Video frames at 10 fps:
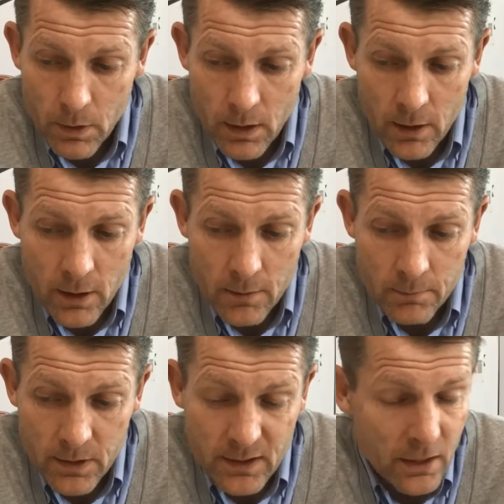But
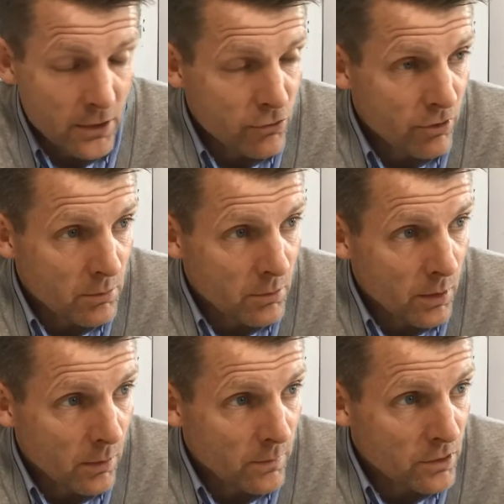um, he done extremely
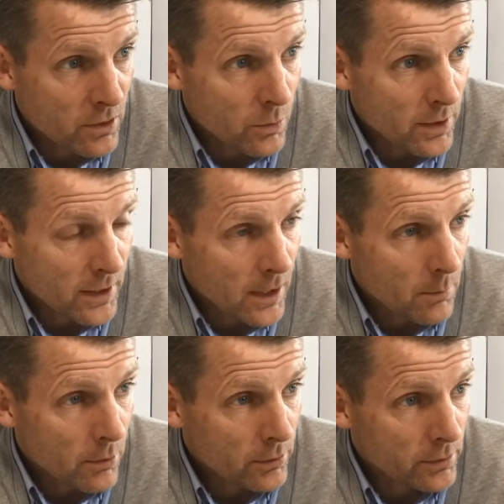well, obviously, when he
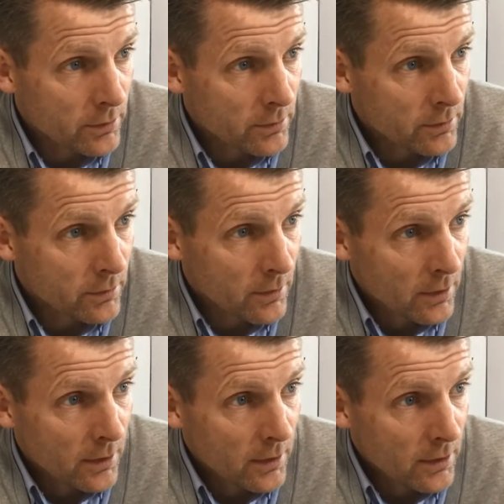came on. And
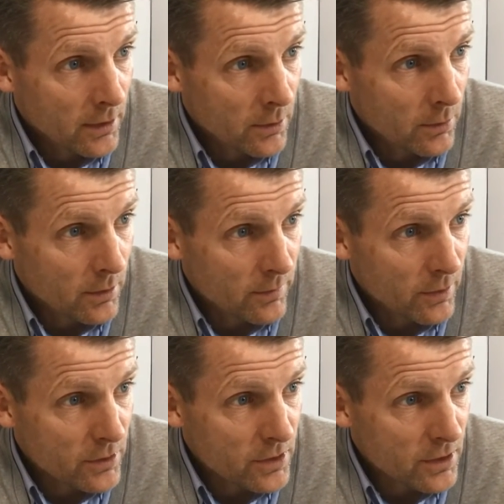you know, one of
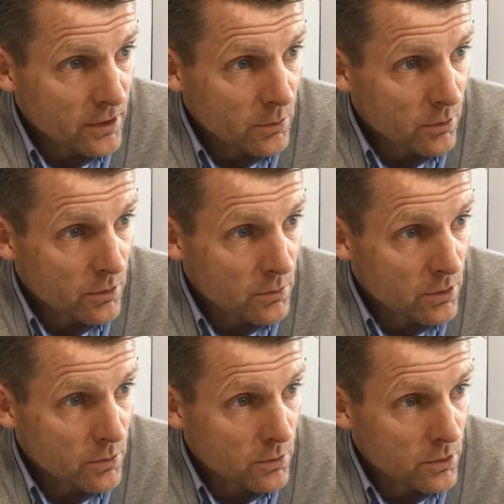the first things he was,
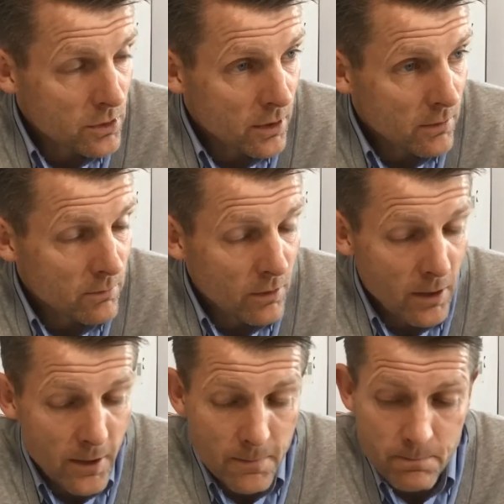which was uh,
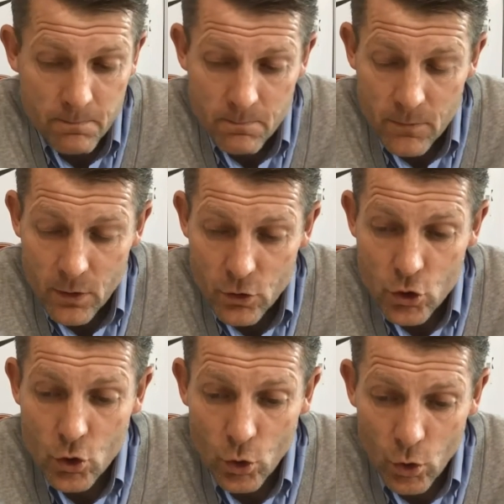um,
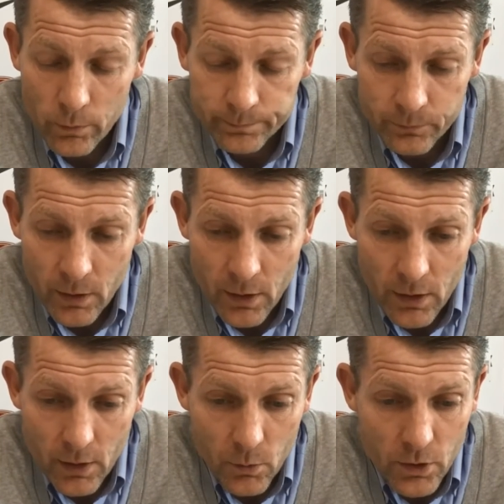score
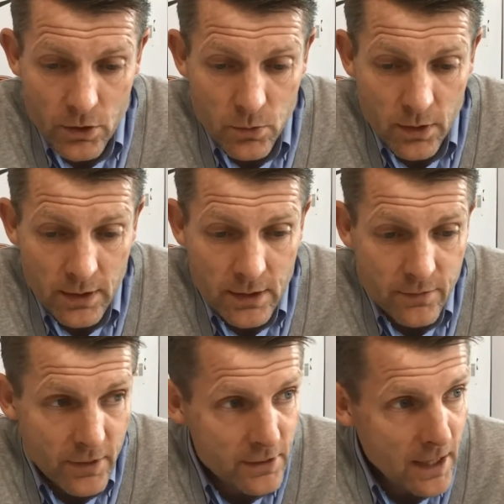which when
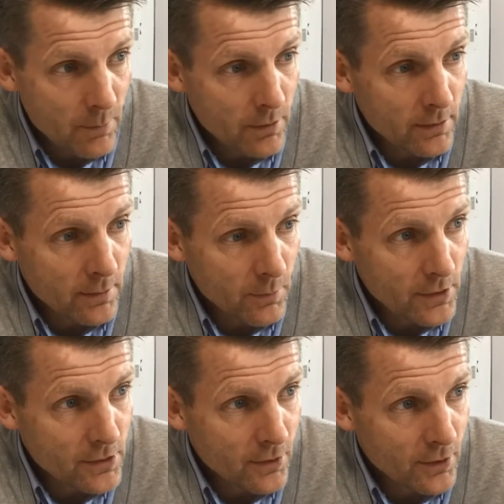these things happen, it
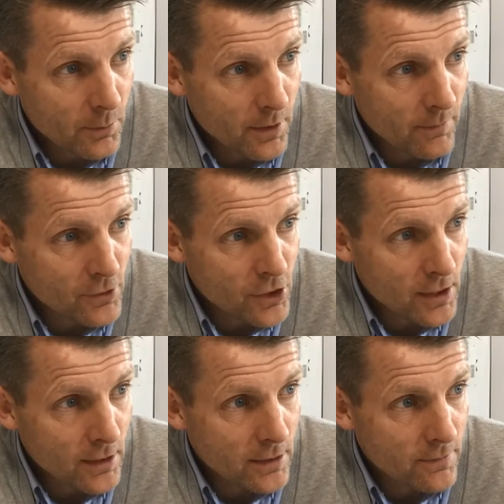makes you look a bit of a
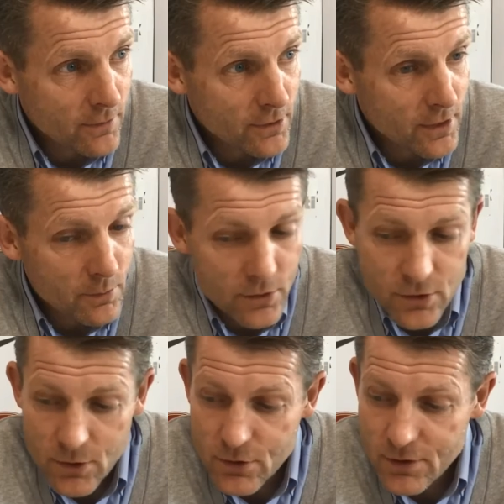genius for the
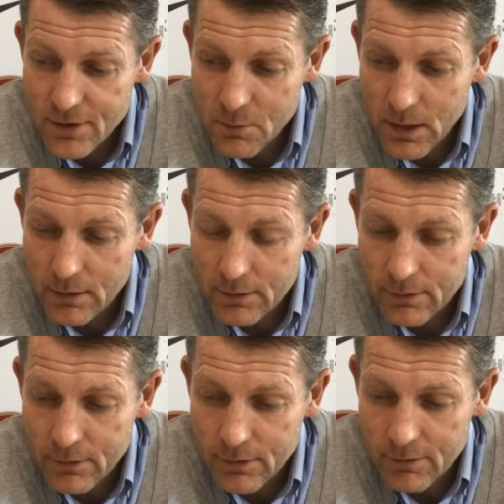substitution you make.
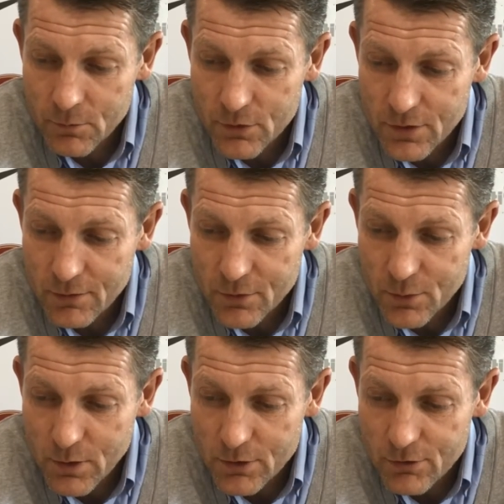Not giving myself
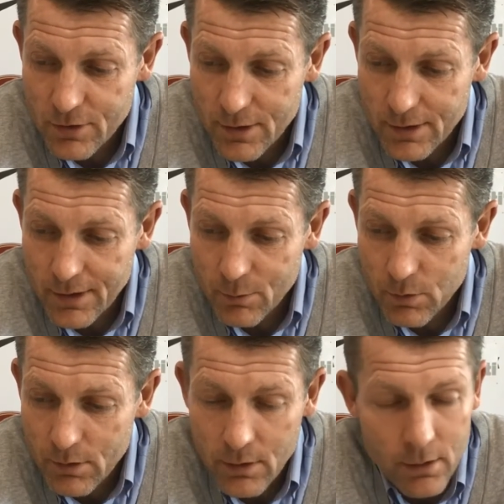too much credit there,
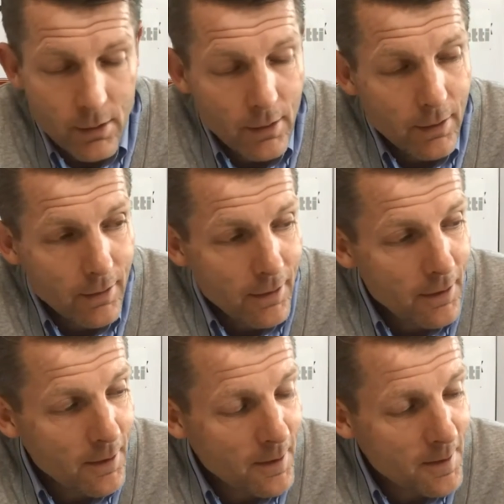
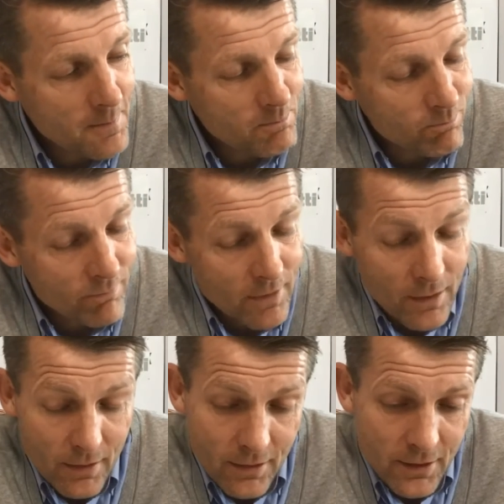but um,
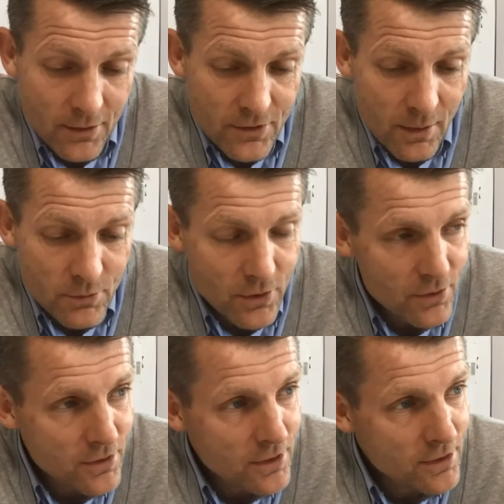you know,
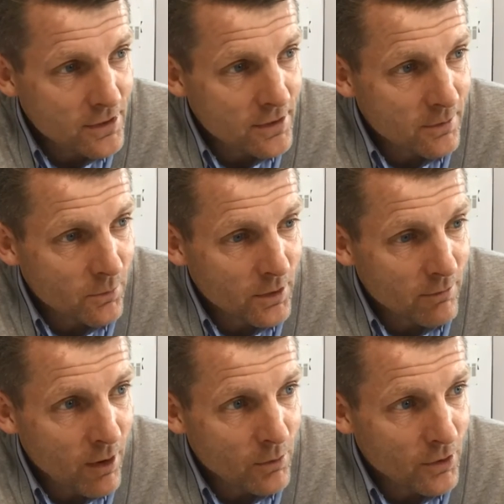sometimes these, when
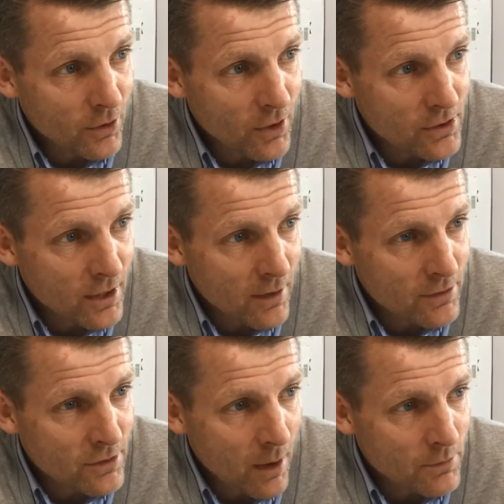you roll the dice,
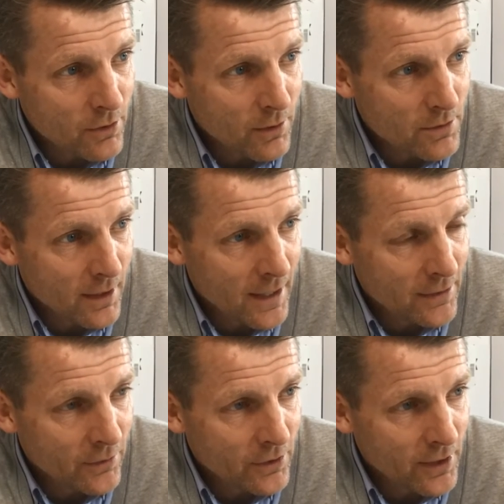sometimes they
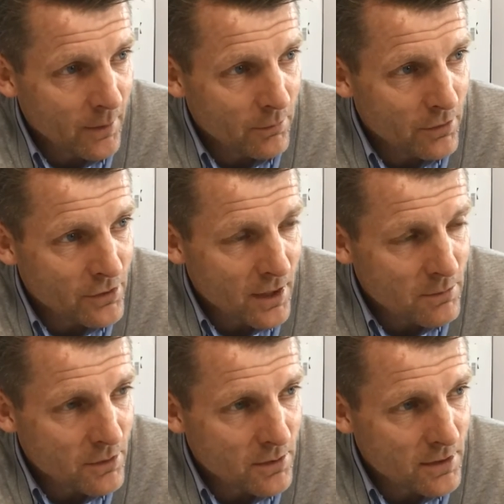land on your number and
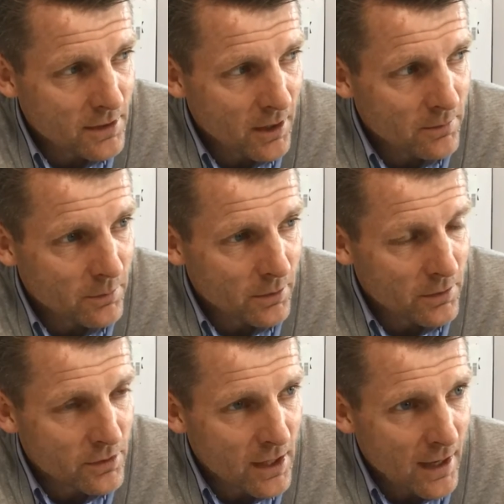sometimes they don't. But
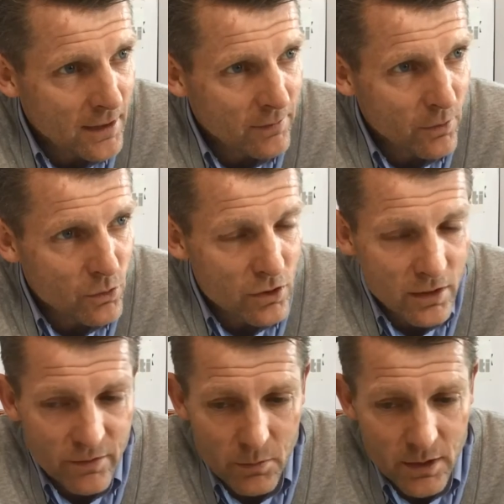on Saturday,
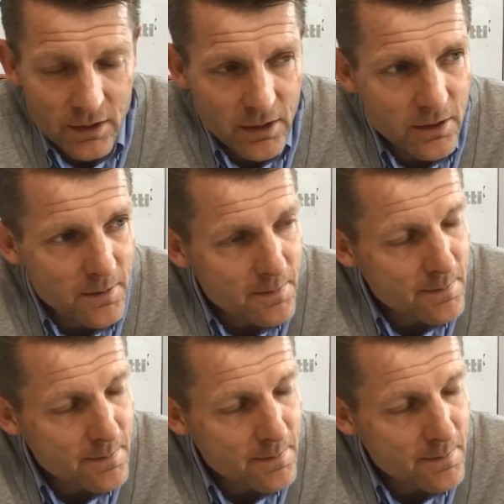fortunately for me, it did.